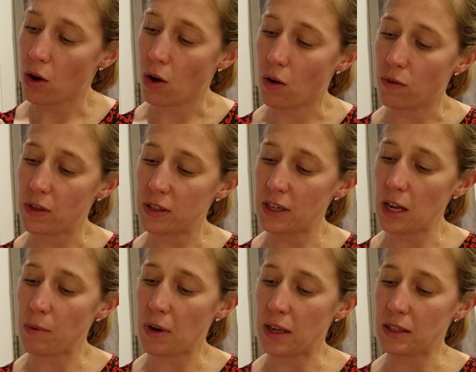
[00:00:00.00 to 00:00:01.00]
of the
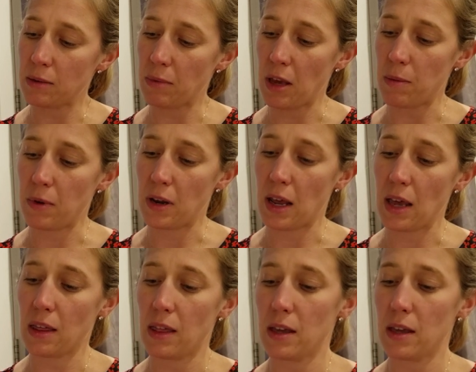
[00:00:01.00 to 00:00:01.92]
stabilizing paper like